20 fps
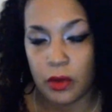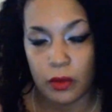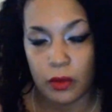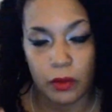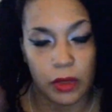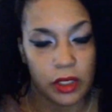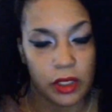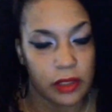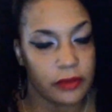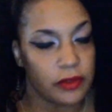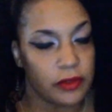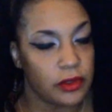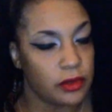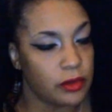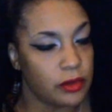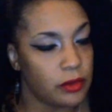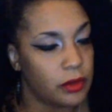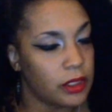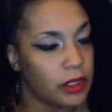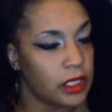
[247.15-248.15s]
One of
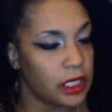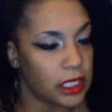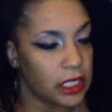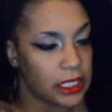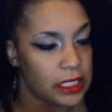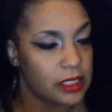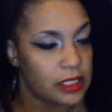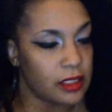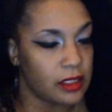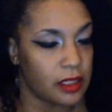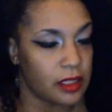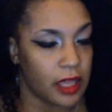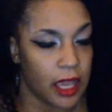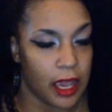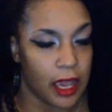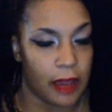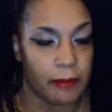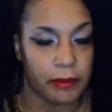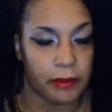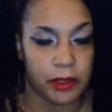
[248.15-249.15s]
you isn't
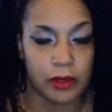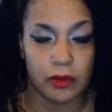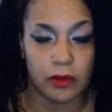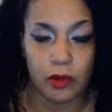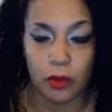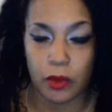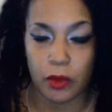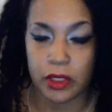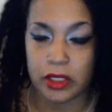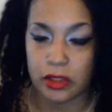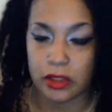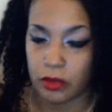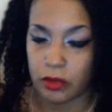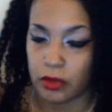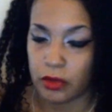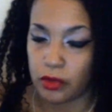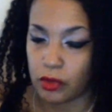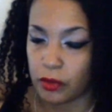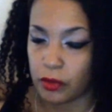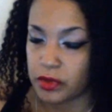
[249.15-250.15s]
happy with what's
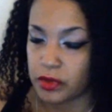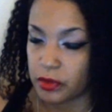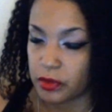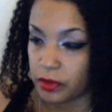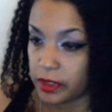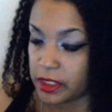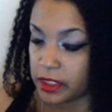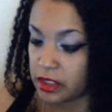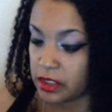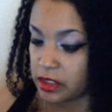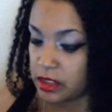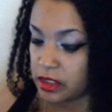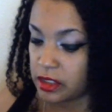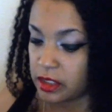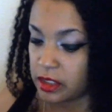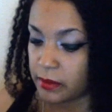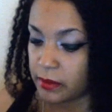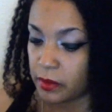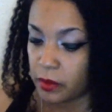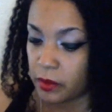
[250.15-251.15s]
going on with your
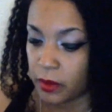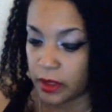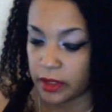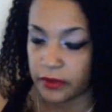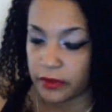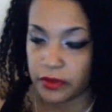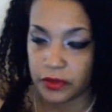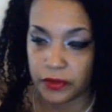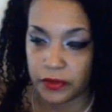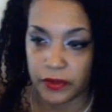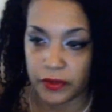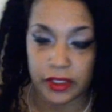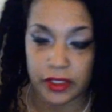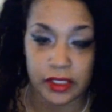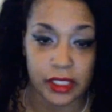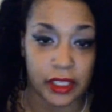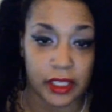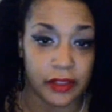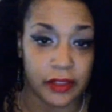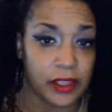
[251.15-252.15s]
relationship. One of you feels
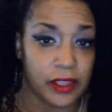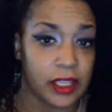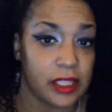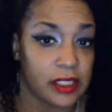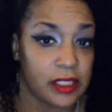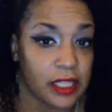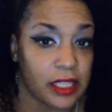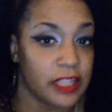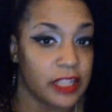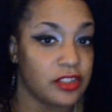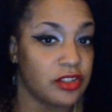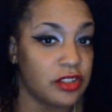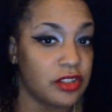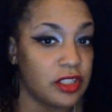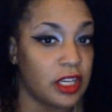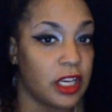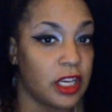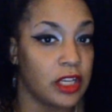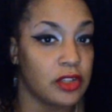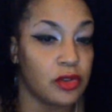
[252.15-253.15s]
like things have to
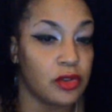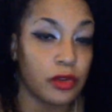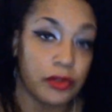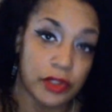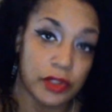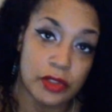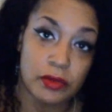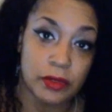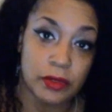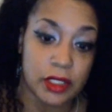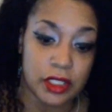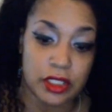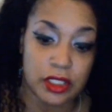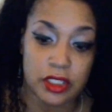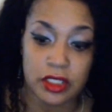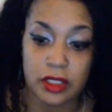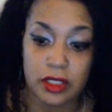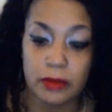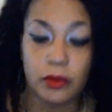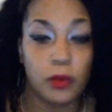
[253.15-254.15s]
change or this
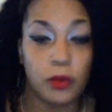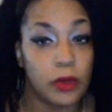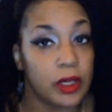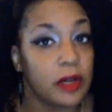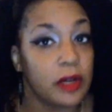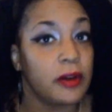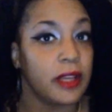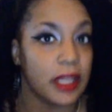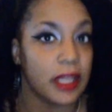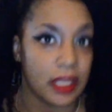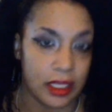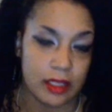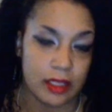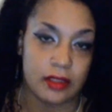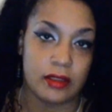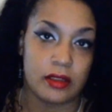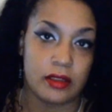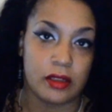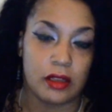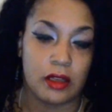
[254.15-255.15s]
relationship will
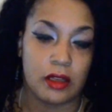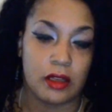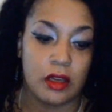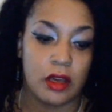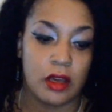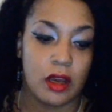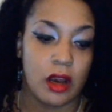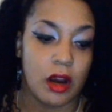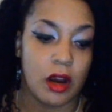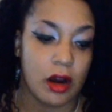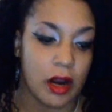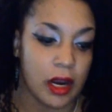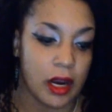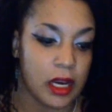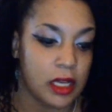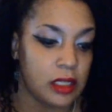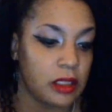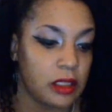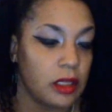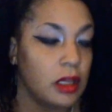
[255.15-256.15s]
end. All
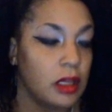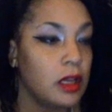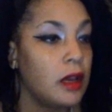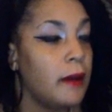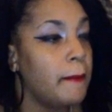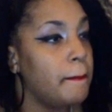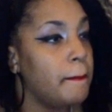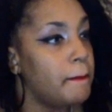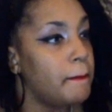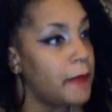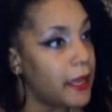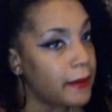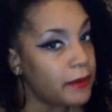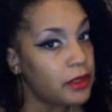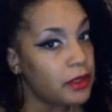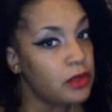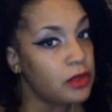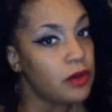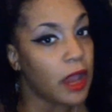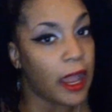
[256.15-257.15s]
right. Maybe
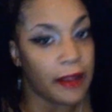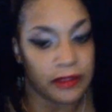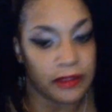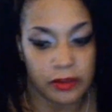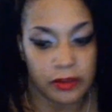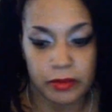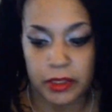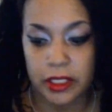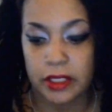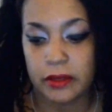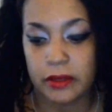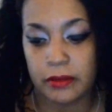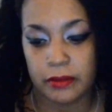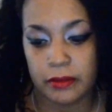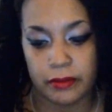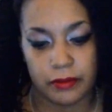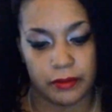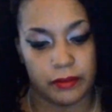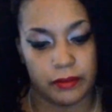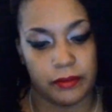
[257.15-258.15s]
you have to be.
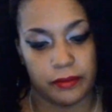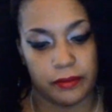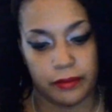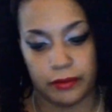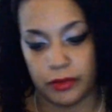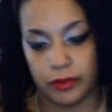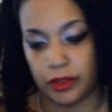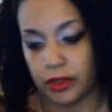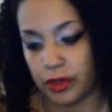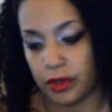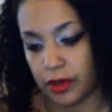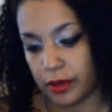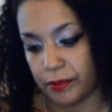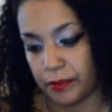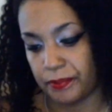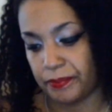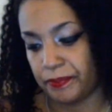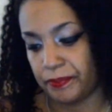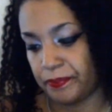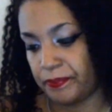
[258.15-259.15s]
Pull a card.
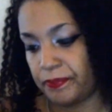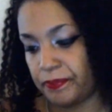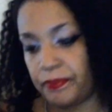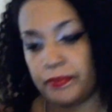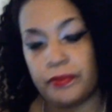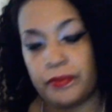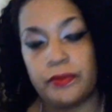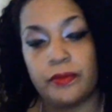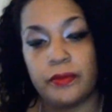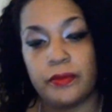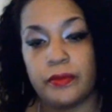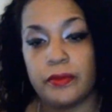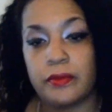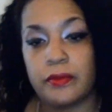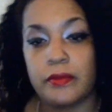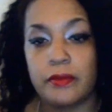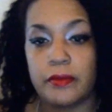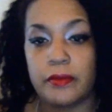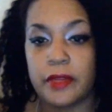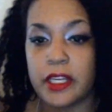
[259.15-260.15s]

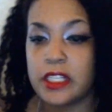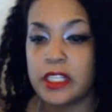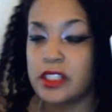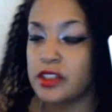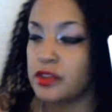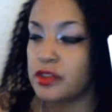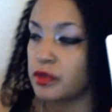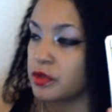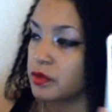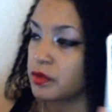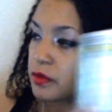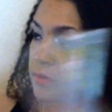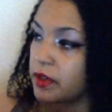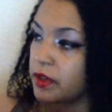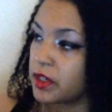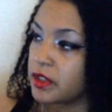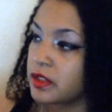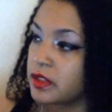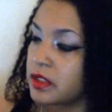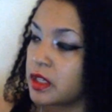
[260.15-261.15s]
Page of Swords
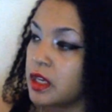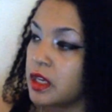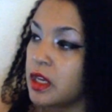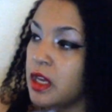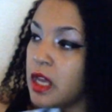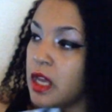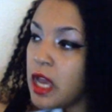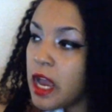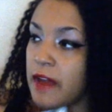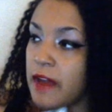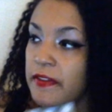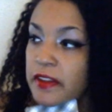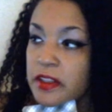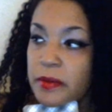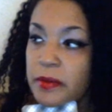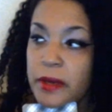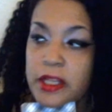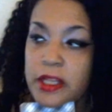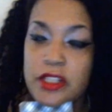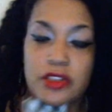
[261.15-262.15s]
reversed. I feel like
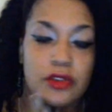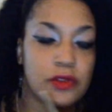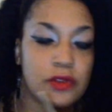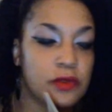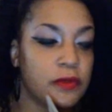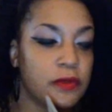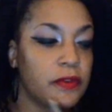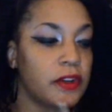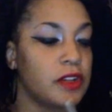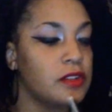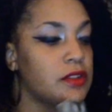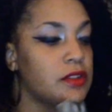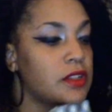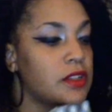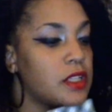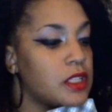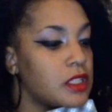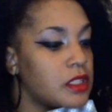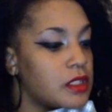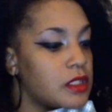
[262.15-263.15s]
the Page of Swords reversed
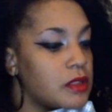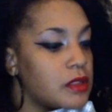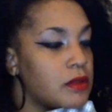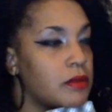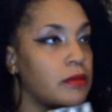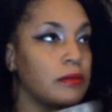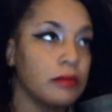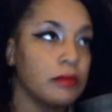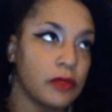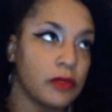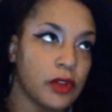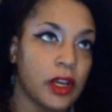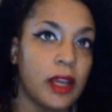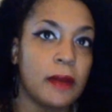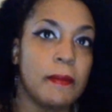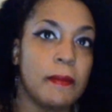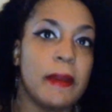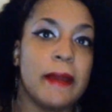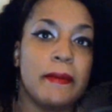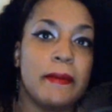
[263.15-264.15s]
is okay.
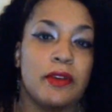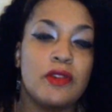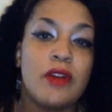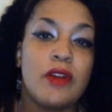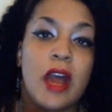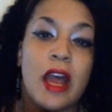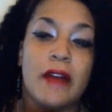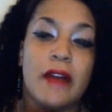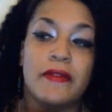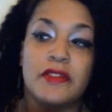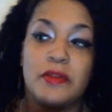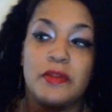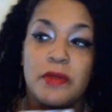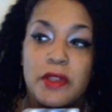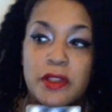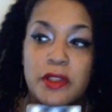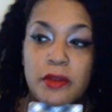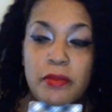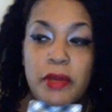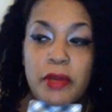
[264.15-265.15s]
Maybe you have to be
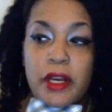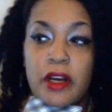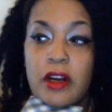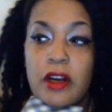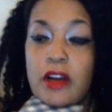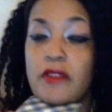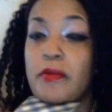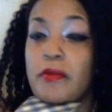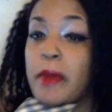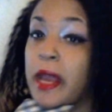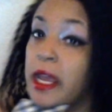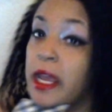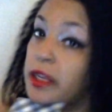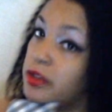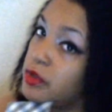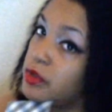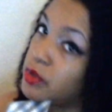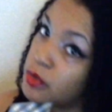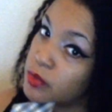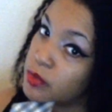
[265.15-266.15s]
the bearer of bad
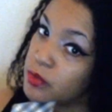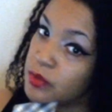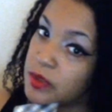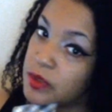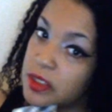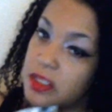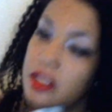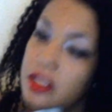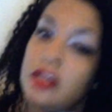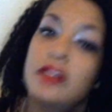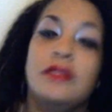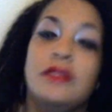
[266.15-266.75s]
news.